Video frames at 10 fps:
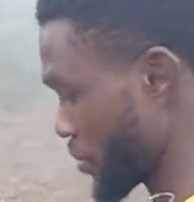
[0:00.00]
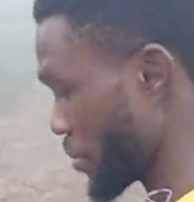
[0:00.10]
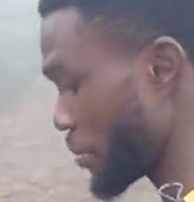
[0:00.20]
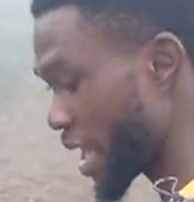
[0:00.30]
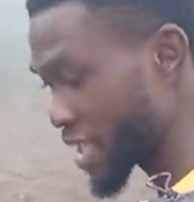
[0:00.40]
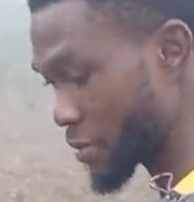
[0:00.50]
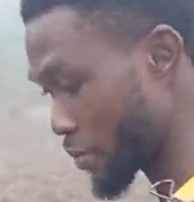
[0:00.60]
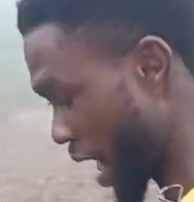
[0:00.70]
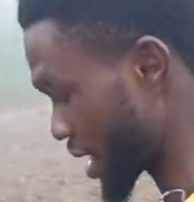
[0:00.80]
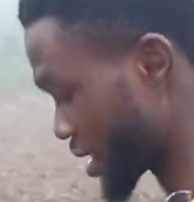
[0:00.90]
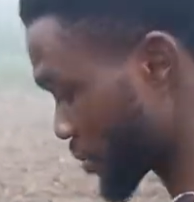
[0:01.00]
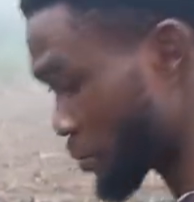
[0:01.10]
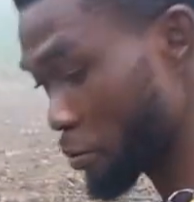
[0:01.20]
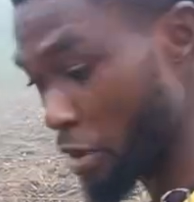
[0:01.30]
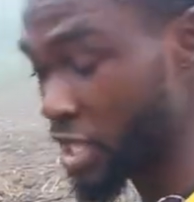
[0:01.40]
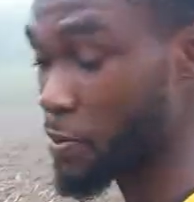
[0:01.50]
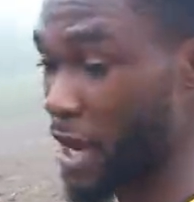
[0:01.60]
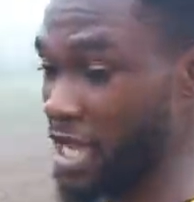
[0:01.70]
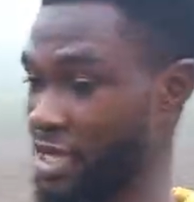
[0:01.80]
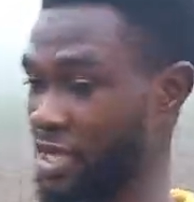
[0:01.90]
maize
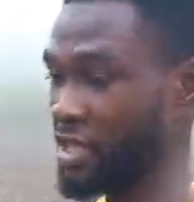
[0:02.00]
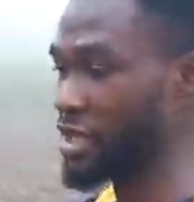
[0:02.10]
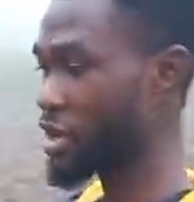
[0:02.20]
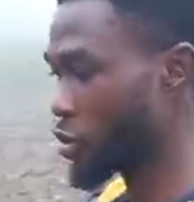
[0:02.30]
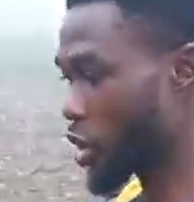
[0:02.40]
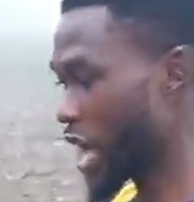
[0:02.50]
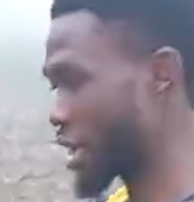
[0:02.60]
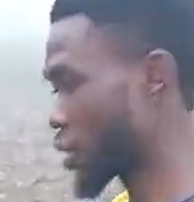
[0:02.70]
planting? What are